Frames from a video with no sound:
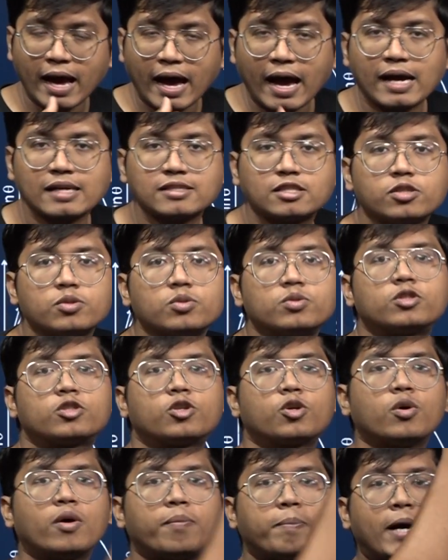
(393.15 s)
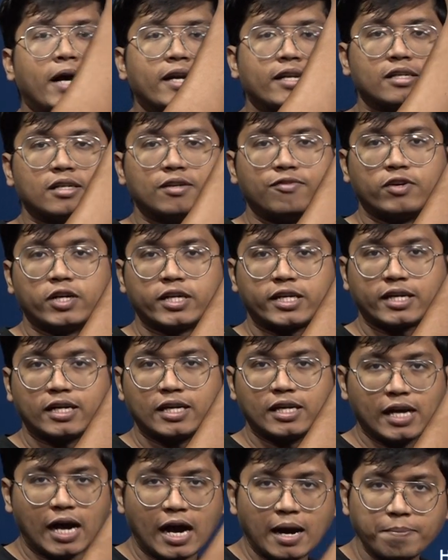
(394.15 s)
as you throw a particle
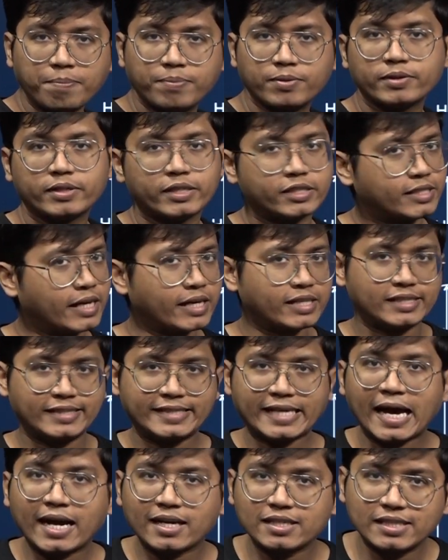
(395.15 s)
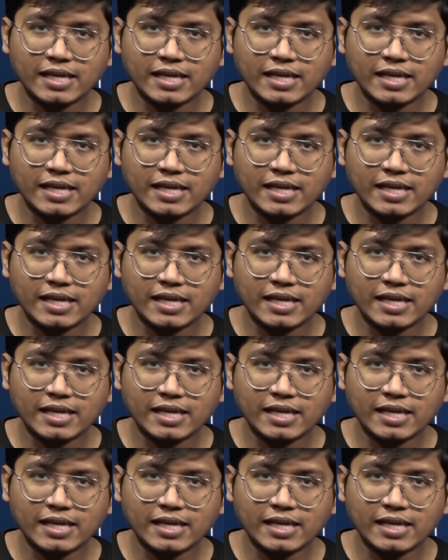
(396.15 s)
vertically up. It's the exact